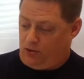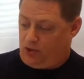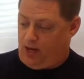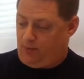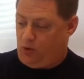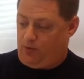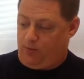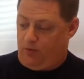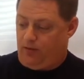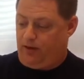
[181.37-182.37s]
little jam door
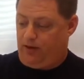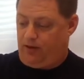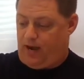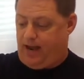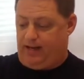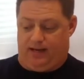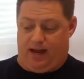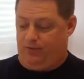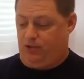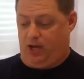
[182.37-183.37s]
removal here. I didn't
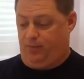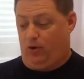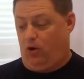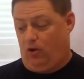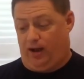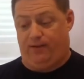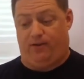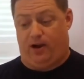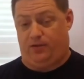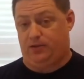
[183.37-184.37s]
have a jam at all and I
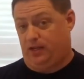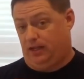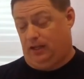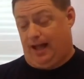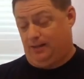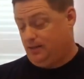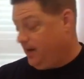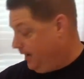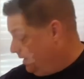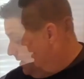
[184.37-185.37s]
fired this thing a lot
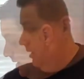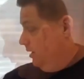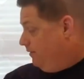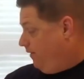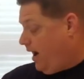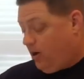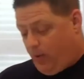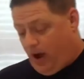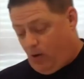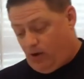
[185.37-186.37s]
today.
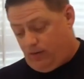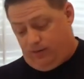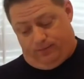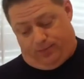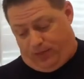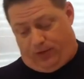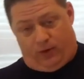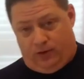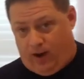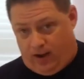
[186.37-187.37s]
Firepower,
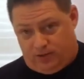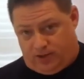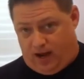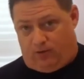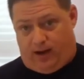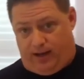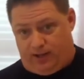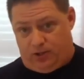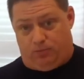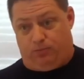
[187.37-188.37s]
30 rounds
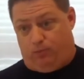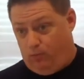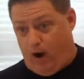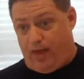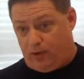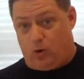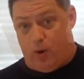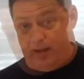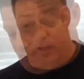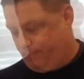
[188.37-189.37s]
downrange rather
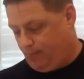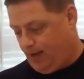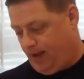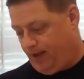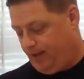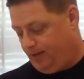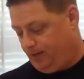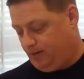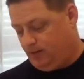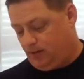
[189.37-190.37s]
quickly,
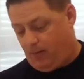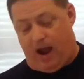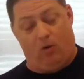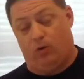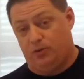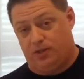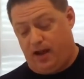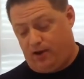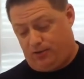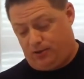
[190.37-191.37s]
and the power was
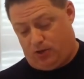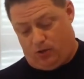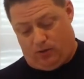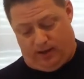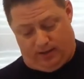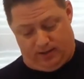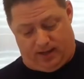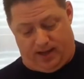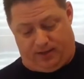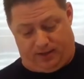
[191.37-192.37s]
there. So at least
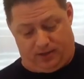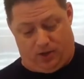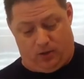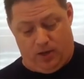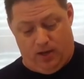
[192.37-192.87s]
I think so.